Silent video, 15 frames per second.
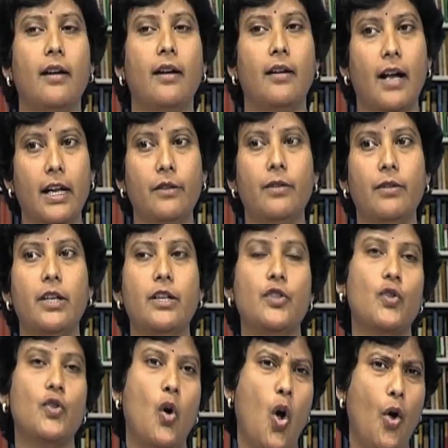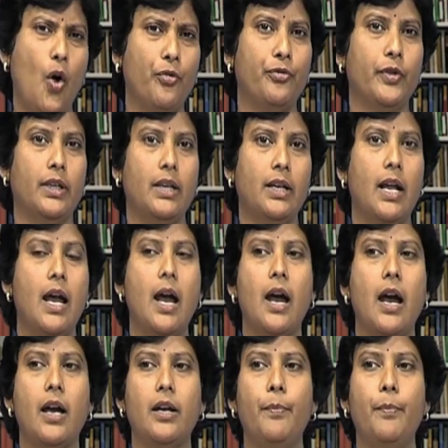Gulliver is often
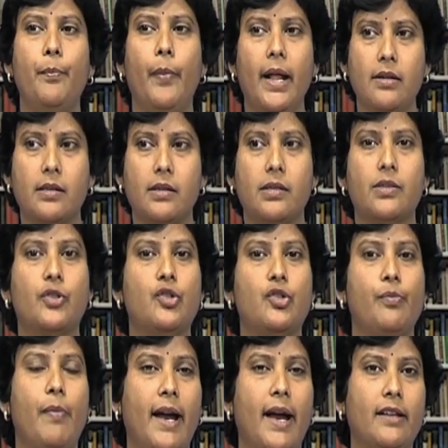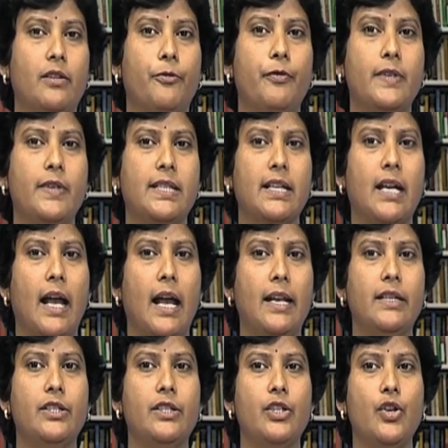repulsed by the
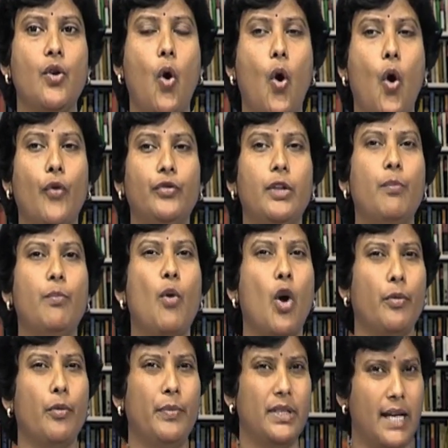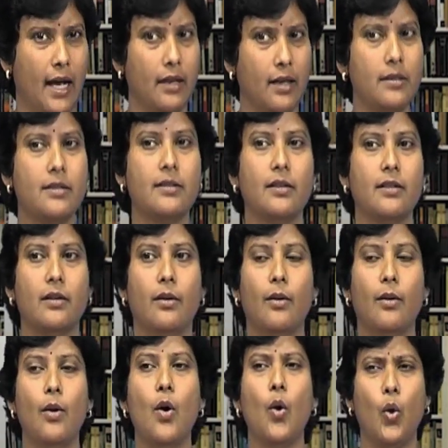physicality of the Borbidangs,
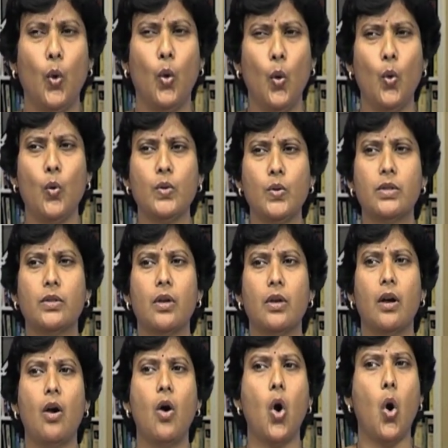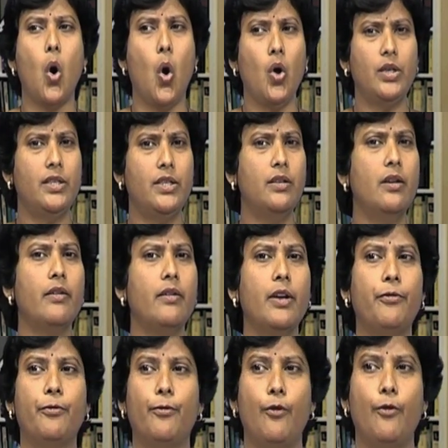whose ordinary
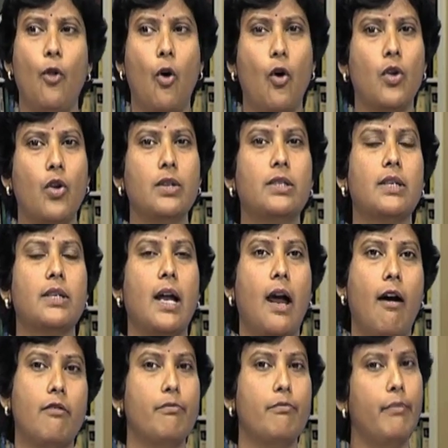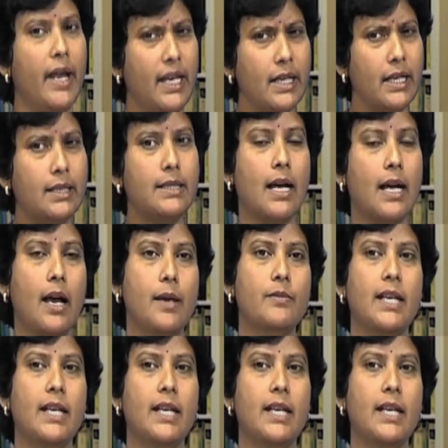flaws are many times